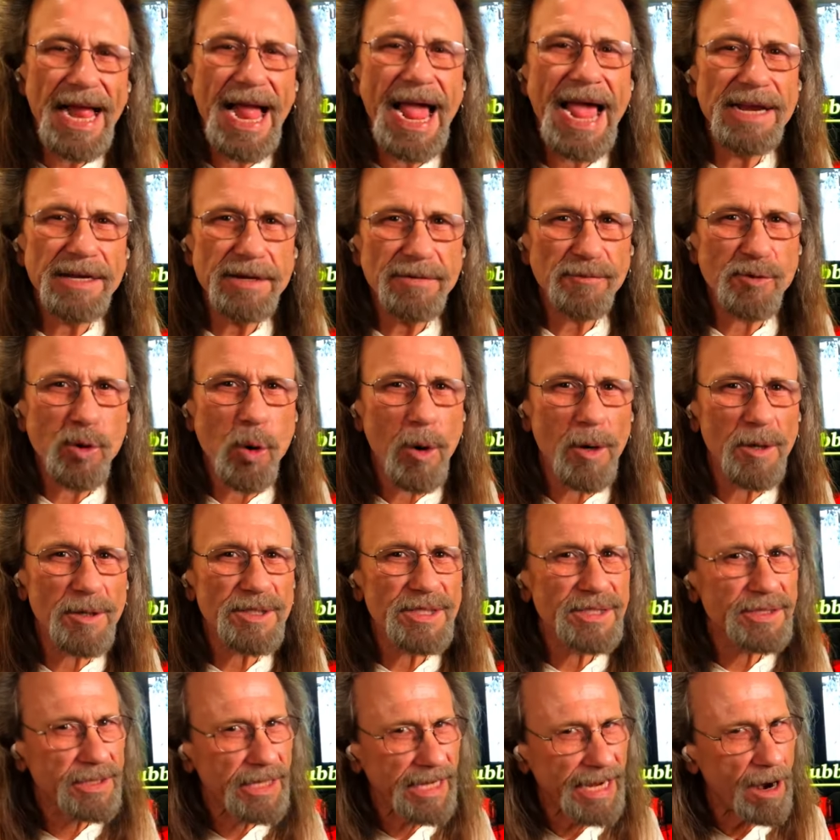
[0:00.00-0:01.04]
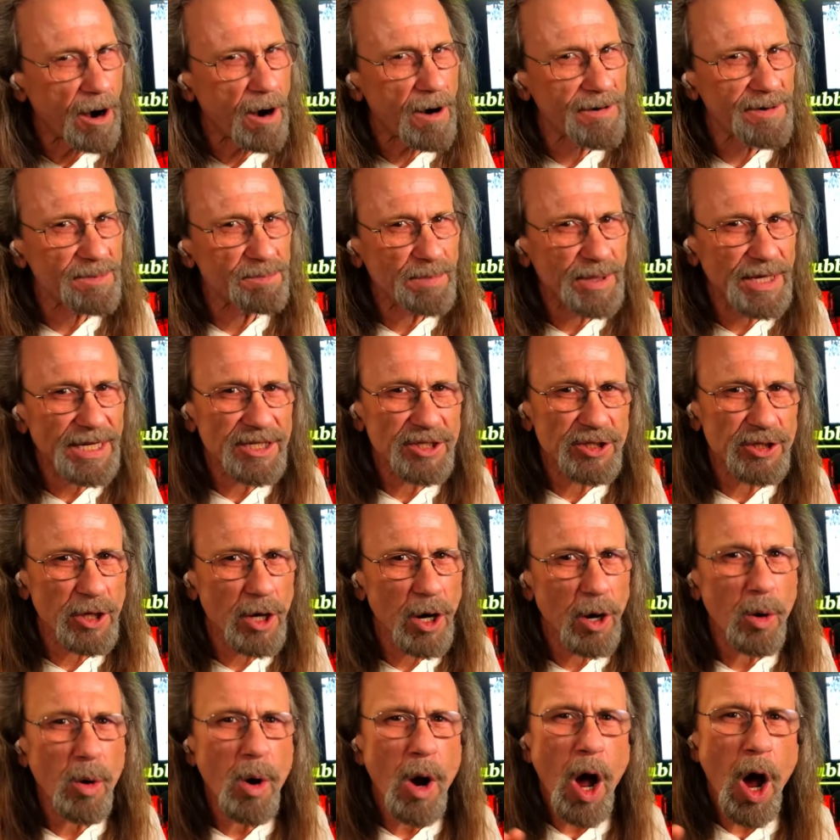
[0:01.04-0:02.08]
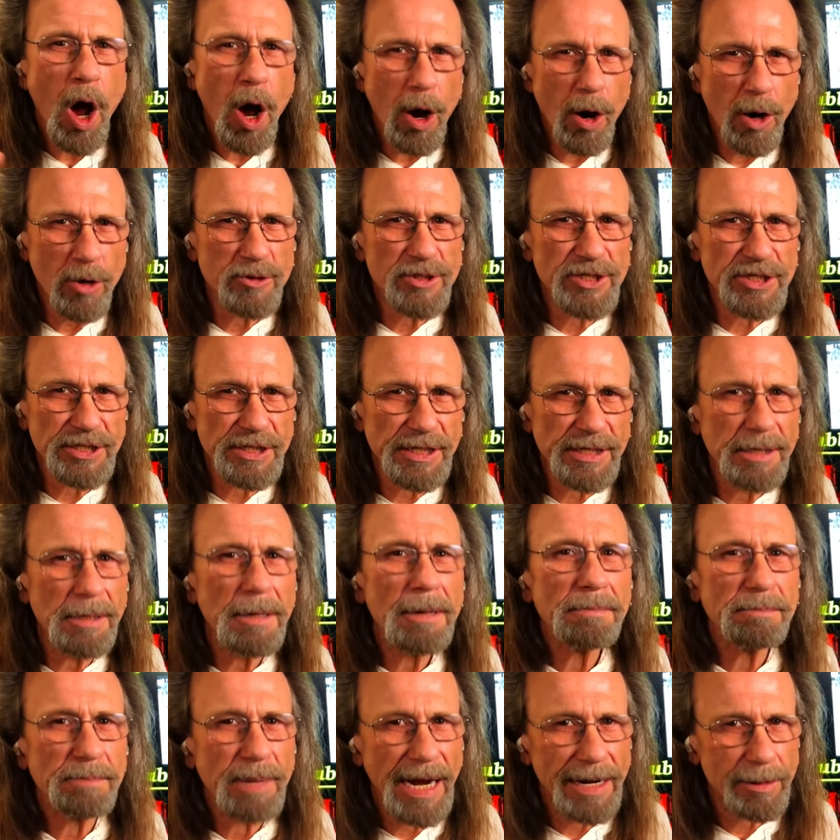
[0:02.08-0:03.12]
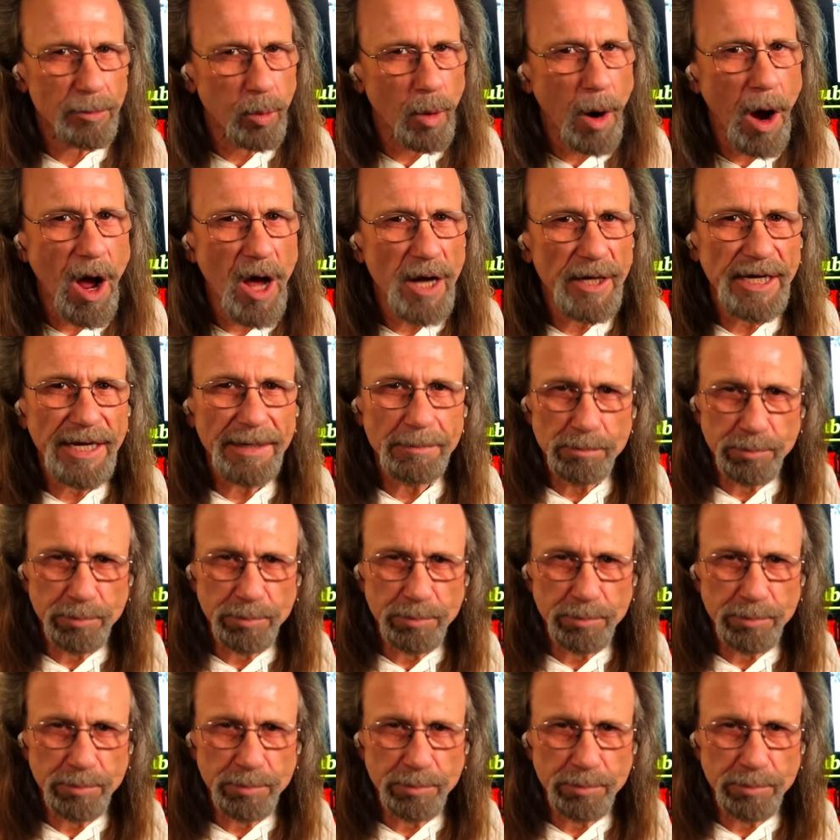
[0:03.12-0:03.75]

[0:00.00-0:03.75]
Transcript: And of course, the R&B show hosted by Ron and